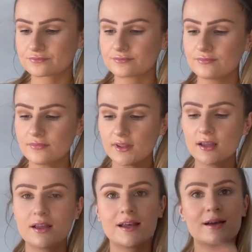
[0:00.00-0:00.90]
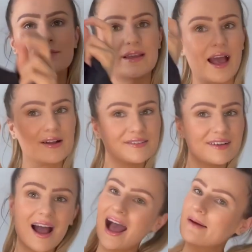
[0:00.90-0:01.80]
But yeah,
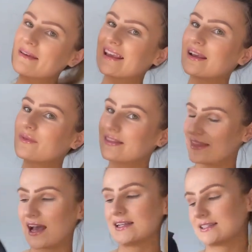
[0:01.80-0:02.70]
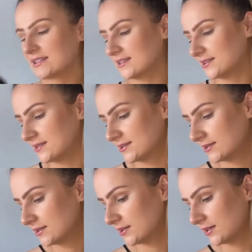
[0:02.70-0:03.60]
happy with that.
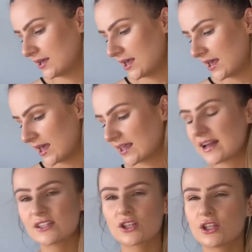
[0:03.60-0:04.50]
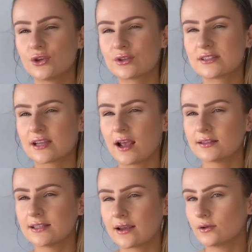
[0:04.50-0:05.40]
Again, it's something you can style
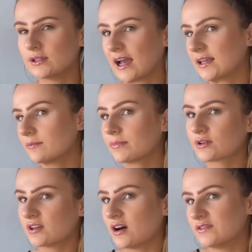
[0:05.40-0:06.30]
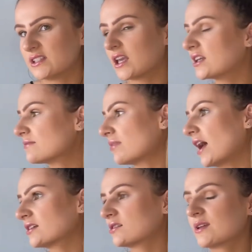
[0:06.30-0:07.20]
day or night because it obviously is black,
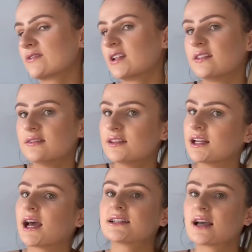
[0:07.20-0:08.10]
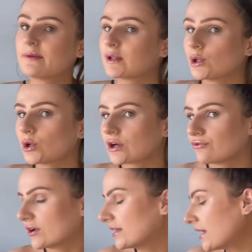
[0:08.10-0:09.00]
so even in the nighttime it look
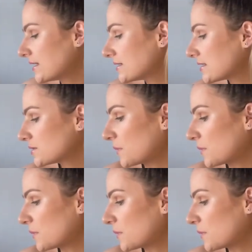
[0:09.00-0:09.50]
really nice as well.